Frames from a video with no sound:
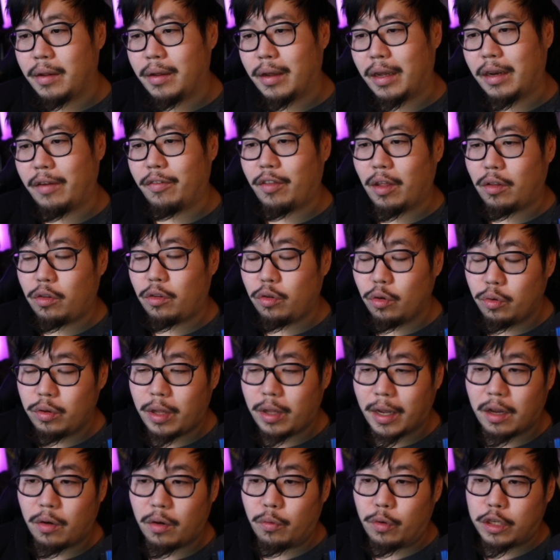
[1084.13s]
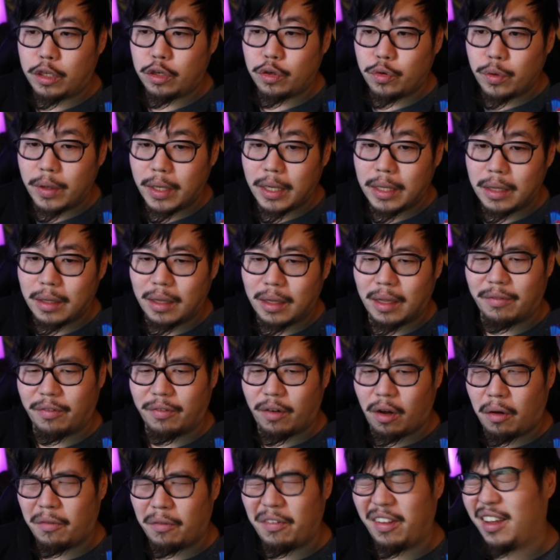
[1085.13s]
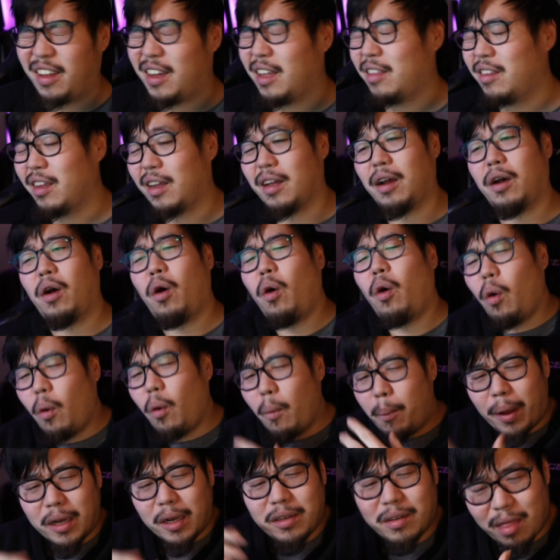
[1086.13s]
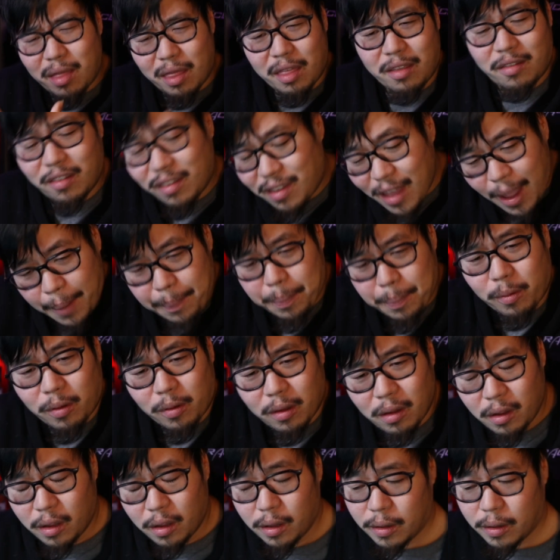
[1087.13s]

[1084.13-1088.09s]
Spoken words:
And if they do, they can retreat, evolve, like it's like a whole bunch of steps.